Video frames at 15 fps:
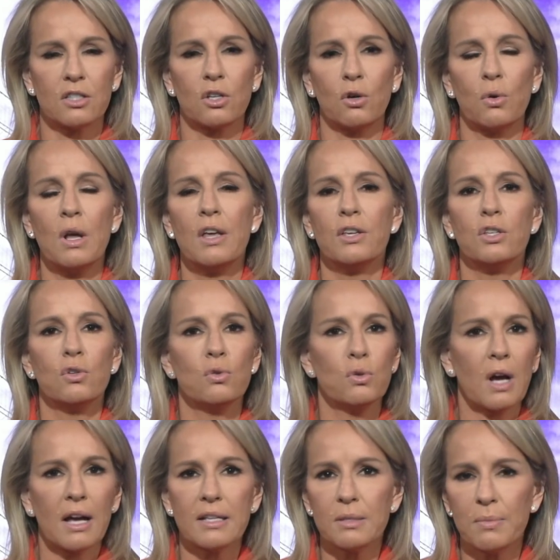So you
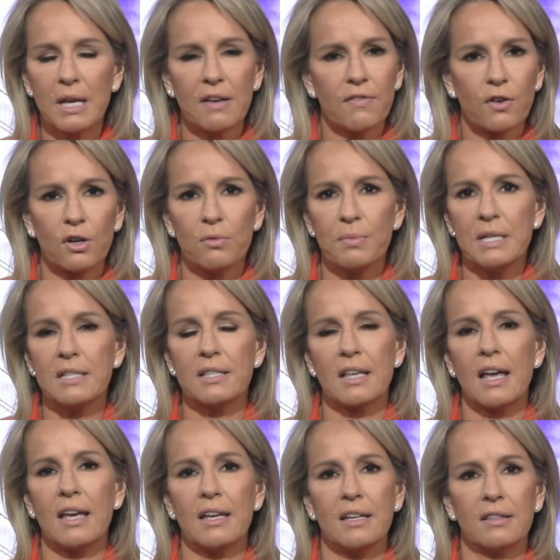guys may have heard me
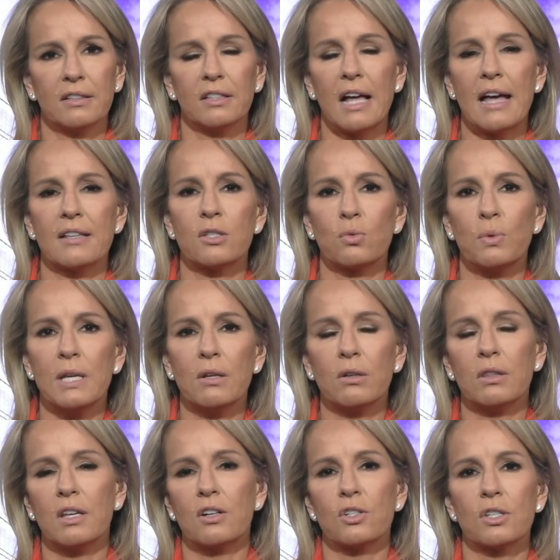say in the last
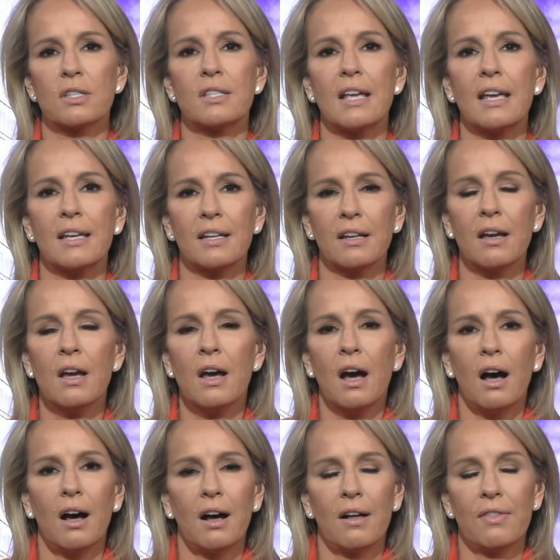week, there's a saying
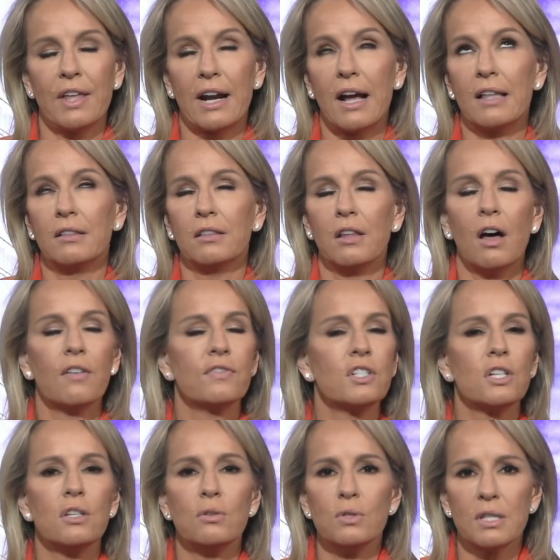uh, that I love
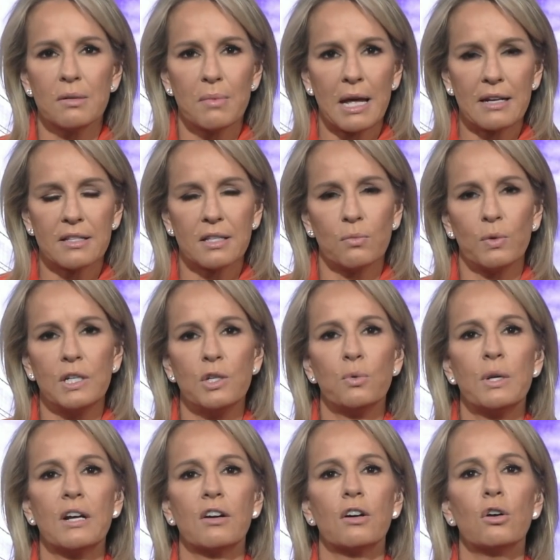to use in medicine: when you
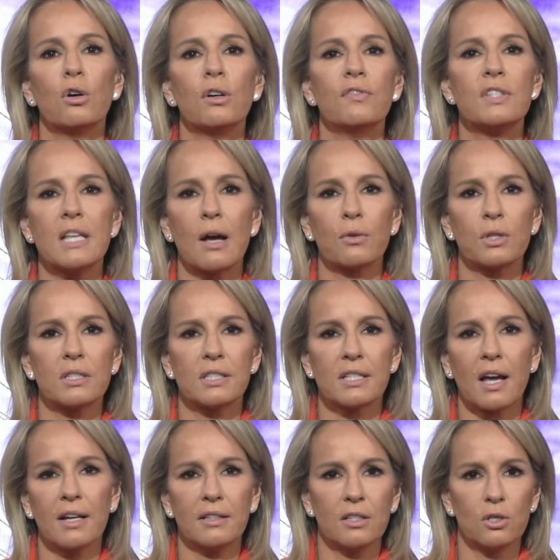hear hooves
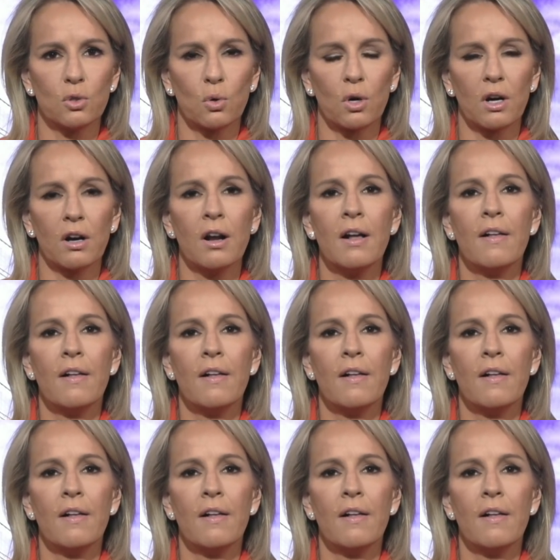outside the door,